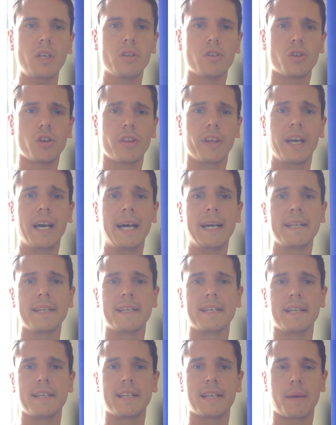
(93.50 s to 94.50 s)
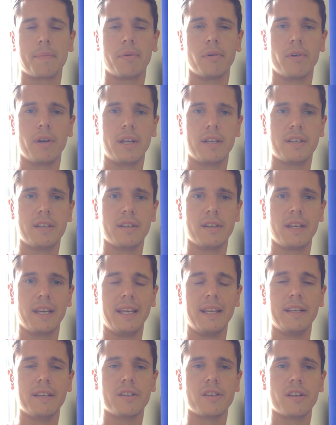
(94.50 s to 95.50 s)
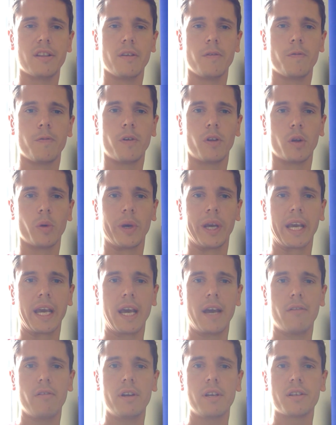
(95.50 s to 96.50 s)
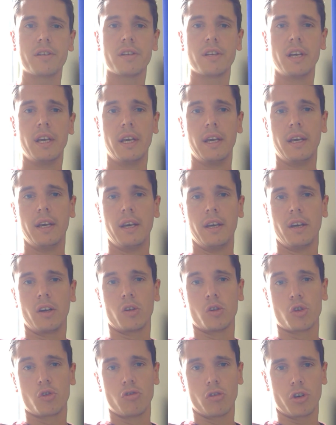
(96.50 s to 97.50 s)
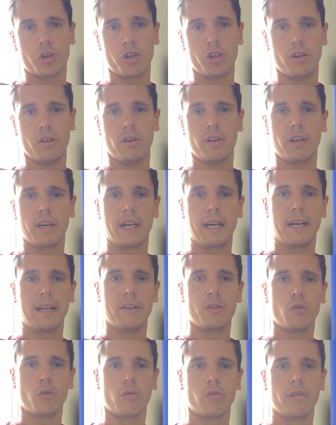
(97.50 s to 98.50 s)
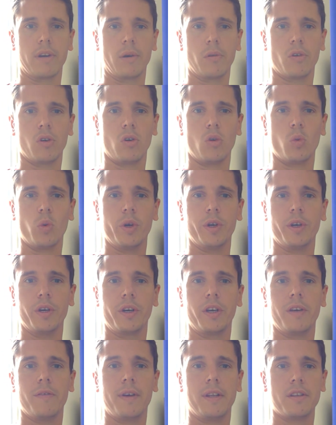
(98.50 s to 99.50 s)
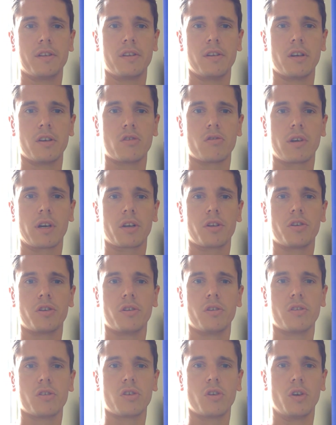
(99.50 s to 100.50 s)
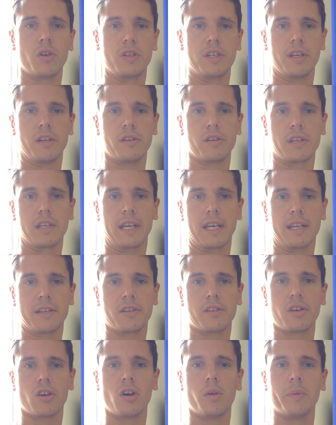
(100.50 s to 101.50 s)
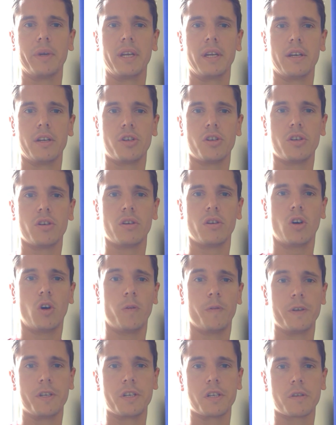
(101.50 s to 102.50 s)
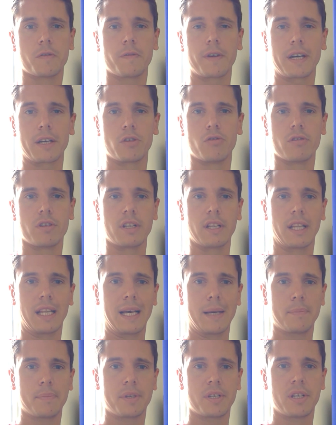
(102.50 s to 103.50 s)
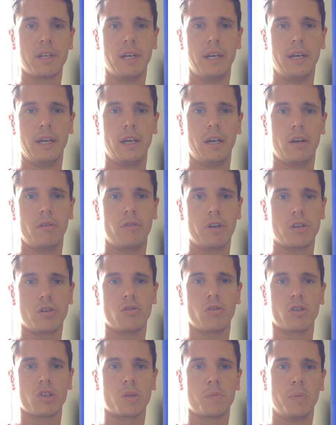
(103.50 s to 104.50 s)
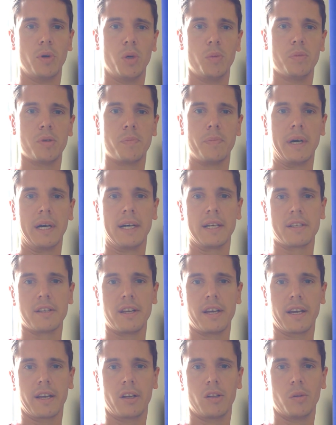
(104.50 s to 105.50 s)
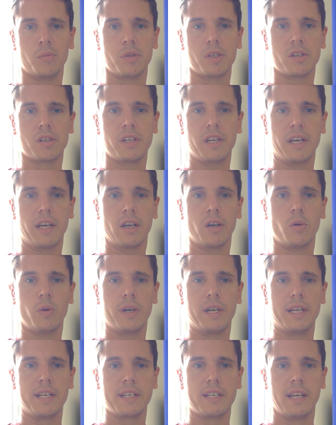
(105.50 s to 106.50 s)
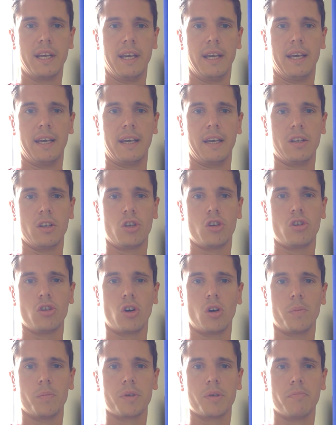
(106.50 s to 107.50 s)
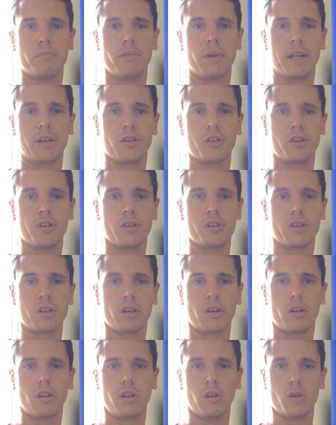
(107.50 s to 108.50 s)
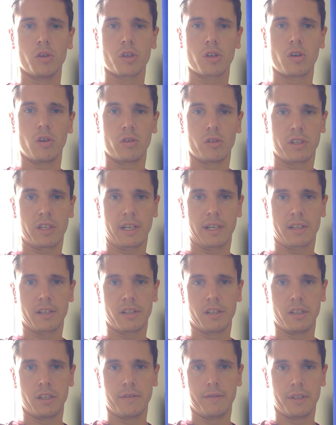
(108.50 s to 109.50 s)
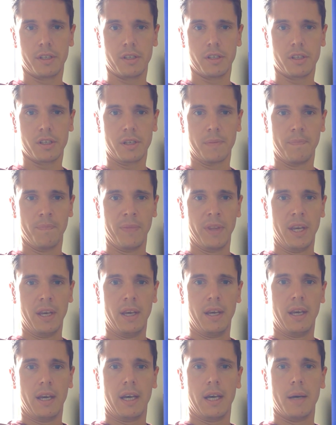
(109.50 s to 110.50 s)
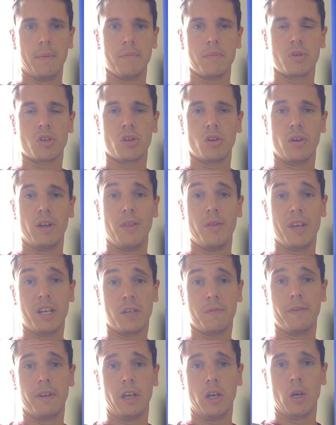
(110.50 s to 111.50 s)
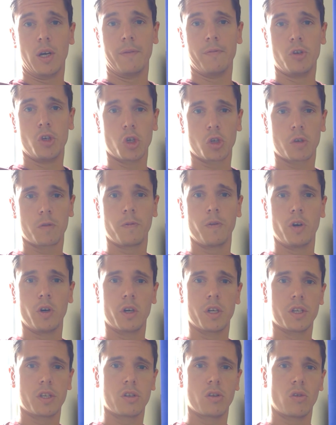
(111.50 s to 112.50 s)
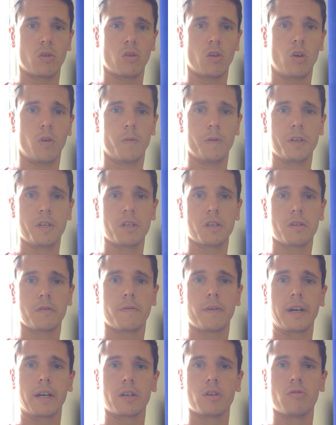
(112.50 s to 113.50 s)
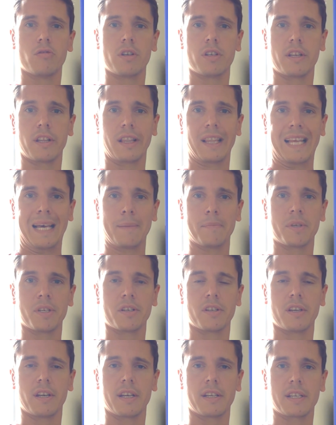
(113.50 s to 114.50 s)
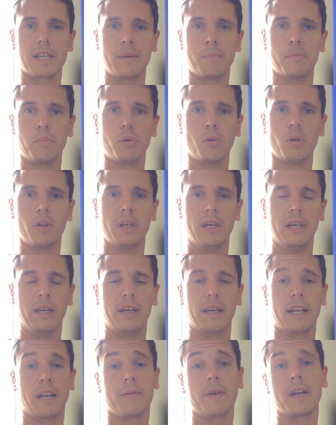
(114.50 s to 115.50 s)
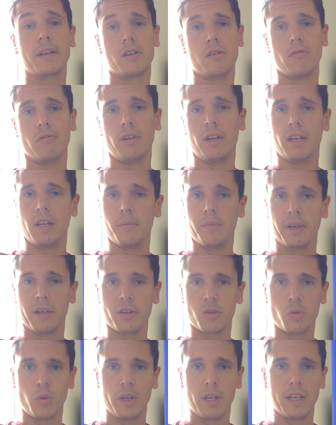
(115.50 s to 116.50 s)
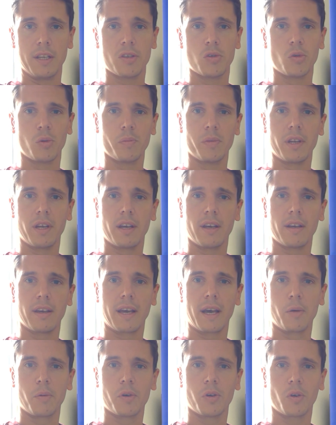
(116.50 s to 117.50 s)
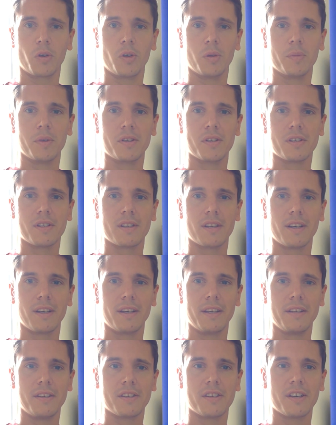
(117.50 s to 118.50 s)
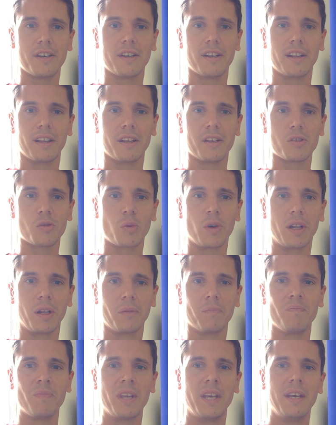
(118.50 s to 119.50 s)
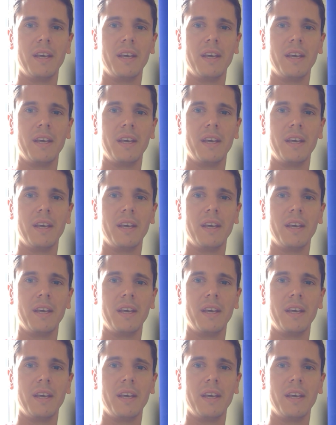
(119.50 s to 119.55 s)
So the guidance is separated into the following areas: construction and other outdoor work, events and attractions, hotels and guest accommodation, offices, factories and labs, restaurants, pubs, bars, nightclubs and takeaways, and shops, branches and close contact services. So in this video, I've just focused on offices, factories and labs as an example, and I've had to read it because we need to update our documents internally as well.